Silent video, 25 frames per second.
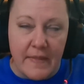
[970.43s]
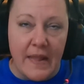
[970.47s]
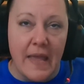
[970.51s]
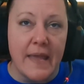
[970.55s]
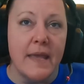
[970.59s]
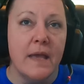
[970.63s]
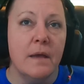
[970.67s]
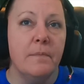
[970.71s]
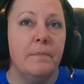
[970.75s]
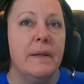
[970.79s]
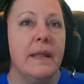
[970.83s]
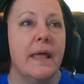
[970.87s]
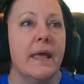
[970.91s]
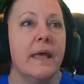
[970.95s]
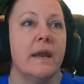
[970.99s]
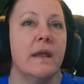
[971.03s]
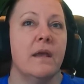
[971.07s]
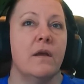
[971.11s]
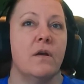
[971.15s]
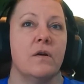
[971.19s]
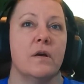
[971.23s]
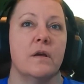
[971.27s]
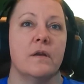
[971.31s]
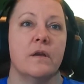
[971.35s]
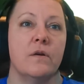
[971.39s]
I am
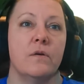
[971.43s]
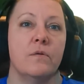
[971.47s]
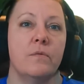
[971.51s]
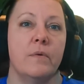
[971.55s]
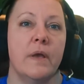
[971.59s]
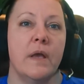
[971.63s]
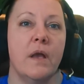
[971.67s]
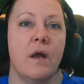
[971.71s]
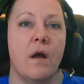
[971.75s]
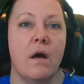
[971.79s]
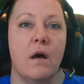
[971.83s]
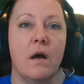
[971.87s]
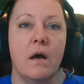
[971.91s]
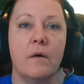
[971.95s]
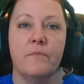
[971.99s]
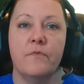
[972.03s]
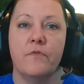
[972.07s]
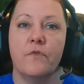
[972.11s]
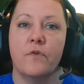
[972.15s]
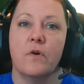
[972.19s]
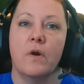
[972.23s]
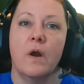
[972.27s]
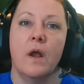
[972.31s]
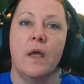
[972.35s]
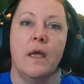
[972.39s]
planning on going
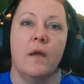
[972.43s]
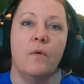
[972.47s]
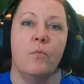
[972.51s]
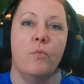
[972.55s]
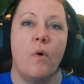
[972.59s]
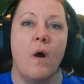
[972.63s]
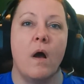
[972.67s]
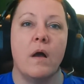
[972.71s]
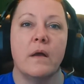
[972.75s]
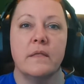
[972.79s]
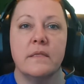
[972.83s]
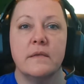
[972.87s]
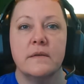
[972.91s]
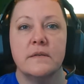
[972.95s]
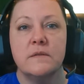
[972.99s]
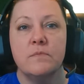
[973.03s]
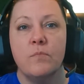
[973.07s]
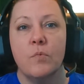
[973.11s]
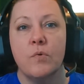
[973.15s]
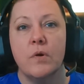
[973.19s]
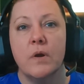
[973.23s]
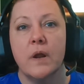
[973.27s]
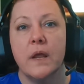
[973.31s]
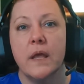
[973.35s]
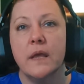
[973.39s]
for a walk this
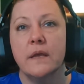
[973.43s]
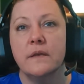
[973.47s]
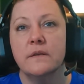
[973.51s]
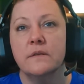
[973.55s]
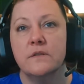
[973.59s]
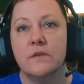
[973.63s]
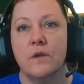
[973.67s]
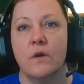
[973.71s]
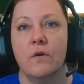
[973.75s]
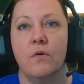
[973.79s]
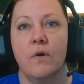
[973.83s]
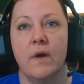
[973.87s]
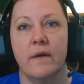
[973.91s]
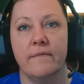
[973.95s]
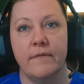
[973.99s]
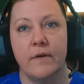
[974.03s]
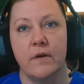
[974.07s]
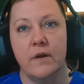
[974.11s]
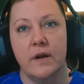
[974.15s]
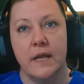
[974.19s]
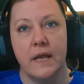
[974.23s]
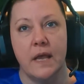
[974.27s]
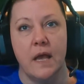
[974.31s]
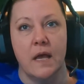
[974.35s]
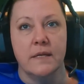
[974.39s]
morning, so I've
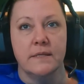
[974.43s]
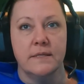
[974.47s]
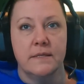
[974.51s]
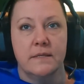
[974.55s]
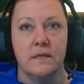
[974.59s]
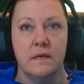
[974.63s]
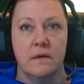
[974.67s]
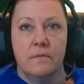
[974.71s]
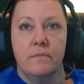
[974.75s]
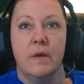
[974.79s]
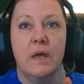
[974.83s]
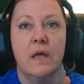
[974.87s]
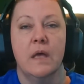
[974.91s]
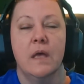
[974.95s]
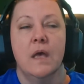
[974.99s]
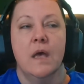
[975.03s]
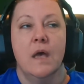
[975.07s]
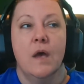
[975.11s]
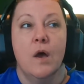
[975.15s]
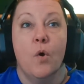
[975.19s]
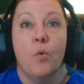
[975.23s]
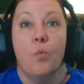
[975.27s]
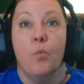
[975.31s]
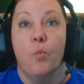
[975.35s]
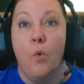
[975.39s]
already got some
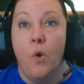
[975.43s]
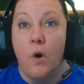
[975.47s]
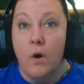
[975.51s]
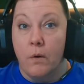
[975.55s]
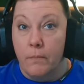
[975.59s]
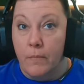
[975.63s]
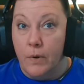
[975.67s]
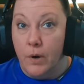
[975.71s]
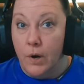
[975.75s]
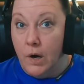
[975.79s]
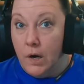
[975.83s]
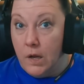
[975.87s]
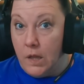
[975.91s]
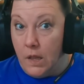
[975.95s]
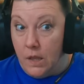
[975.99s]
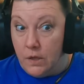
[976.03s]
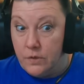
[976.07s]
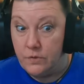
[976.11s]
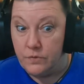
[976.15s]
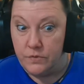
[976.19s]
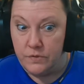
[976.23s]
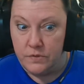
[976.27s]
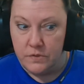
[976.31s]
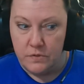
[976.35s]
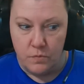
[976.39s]
warmer
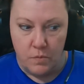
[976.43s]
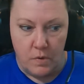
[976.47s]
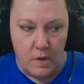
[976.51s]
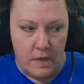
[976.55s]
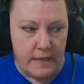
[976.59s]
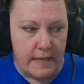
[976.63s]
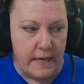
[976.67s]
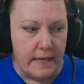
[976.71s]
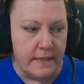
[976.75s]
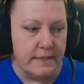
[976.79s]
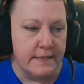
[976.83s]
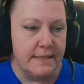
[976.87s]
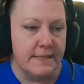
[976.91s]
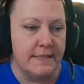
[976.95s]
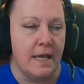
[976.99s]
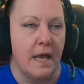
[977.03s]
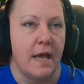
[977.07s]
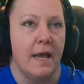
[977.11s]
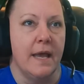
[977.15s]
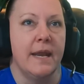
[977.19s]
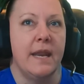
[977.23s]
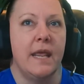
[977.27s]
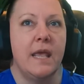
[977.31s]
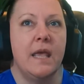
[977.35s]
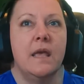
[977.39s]
clothes to walk
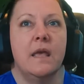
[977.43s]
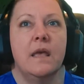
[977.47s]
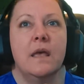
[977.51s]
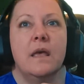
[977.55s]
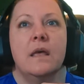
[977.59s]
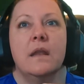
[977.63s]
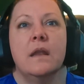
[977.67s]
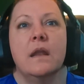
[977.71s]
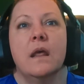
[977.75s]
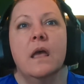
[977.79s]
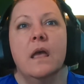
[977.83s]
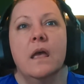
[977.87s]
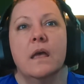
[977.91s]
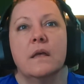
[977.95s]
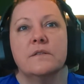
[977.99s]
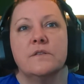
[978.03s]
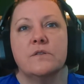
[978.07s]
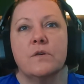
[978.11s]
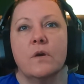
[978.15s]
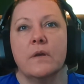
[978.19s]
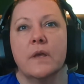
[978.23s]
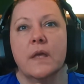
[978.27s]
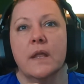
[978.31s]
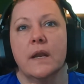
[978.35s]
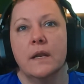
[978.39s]
outside in, and
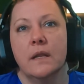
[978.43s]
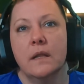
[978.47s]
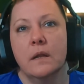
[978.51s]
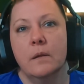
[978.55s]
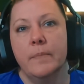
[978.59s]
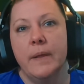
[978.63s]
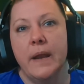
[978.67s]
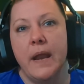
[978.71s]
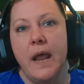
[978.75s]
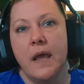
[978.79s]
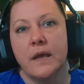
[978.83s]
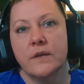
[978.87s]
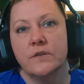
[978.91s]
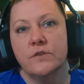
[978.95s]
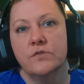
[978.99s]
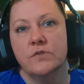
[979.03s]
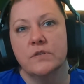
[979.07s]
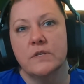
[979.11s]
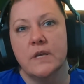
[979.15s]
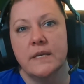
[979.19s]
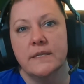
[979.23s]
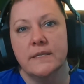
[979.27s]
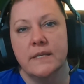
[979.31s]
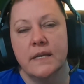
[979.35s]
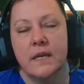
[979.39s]
so I'll get a little bit of
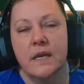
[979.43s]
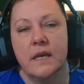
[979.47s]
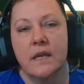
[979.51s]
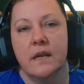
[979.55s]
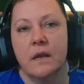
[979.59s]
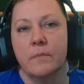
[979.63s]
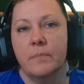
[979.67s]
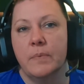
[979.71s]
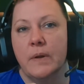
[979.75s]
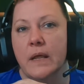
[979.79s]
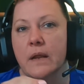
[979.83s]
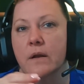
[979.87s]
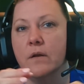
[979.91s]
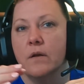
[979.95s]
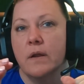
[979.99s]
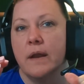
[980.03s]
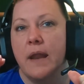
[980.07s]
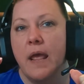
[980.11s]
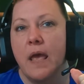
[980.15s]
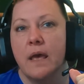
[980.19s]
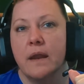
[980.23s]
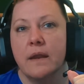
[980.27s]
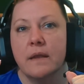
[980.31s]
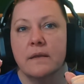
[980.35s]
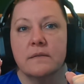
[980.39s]
exercise in. I plan
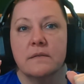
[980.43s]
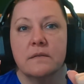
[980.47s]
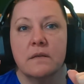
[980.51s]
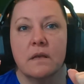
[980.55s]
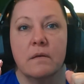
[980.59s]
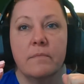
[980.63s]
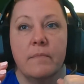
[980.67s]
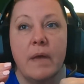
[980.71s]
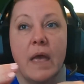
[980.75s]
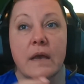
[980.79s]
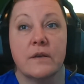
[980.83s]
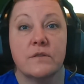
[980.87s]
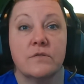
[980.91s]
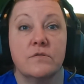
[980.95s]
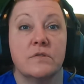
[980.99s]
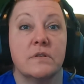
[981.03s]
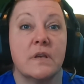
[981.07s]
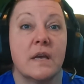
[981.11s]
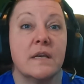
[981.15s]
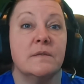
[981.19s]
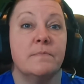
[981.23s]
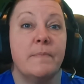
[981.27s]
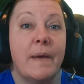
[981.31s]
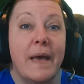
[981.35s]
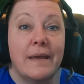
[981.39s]
on adding some
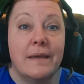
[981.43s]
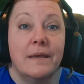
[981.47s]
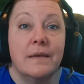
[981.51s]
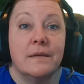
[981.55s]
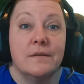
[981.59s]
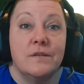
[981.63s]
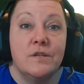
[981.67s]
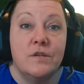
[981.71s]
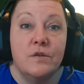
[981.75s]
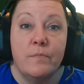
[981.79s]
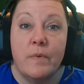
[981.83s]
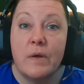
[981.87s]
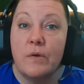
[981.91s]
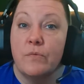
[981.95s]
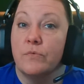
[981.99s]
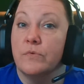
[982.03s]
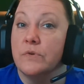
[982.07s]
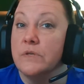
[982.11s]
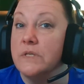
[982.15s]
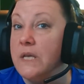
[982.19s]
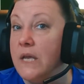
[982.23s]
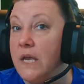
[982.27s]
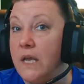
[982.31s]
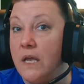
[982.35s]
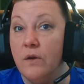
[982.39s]
exercise back into my
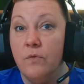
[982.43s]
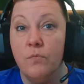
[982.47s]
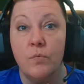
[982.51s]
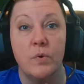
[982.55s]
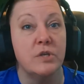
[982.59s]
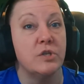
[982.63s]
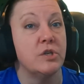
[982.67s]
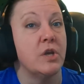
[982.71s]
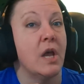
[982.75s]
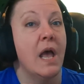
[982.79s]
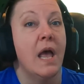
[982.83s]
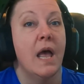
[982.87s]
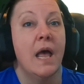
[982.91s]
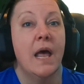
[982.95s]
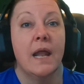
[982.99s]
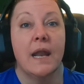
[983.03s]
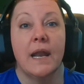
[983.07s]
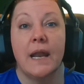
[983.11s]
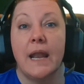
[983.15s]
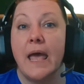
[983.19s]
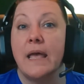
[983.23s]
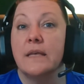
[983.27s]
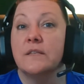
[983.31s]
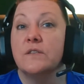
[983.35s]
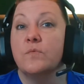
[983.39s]
routine, which
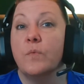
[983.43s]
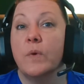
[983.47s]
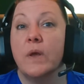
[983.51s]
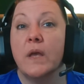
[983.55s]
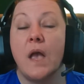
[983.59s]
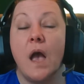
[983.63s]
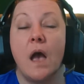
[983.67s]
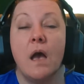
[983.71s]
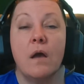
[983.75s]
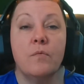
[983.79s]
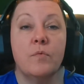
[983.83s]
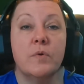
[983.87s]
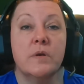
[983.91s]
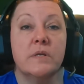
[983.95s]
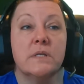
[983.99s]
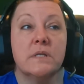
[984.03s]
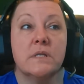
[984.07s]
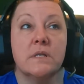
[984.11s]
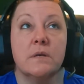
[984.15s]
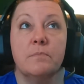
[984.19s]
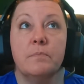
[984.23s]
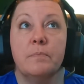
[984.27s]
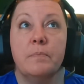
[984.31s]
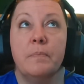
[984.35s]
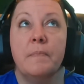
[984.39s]
last week I was